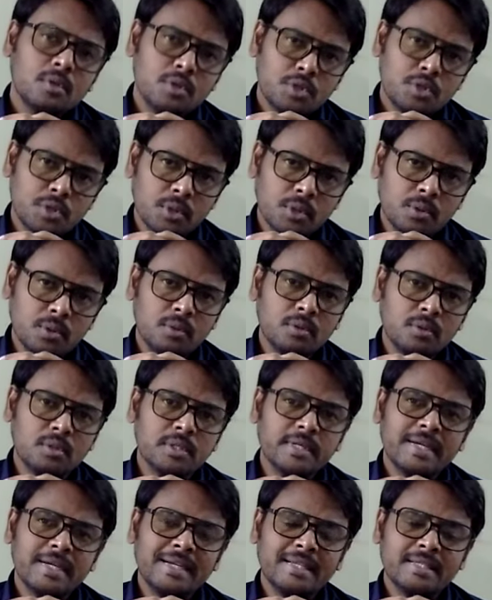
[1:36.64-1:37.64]

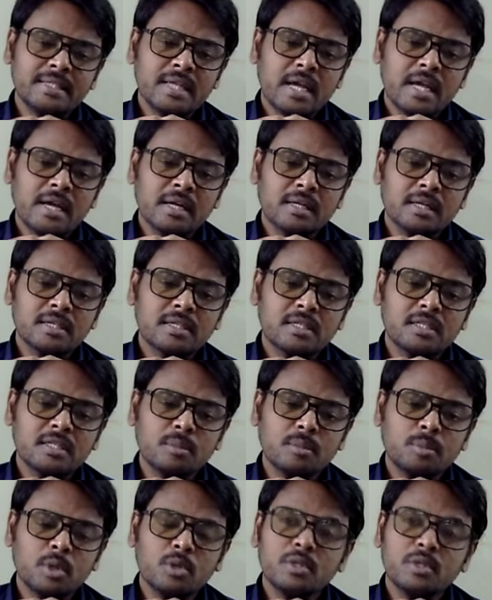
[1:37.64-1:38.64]
truth, exact
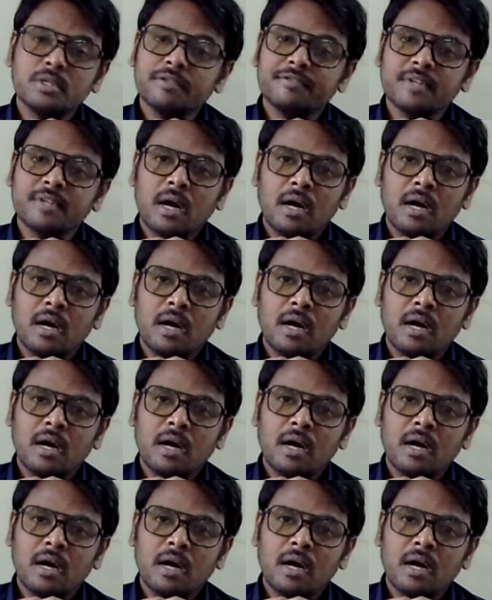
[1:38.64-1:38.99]
supportive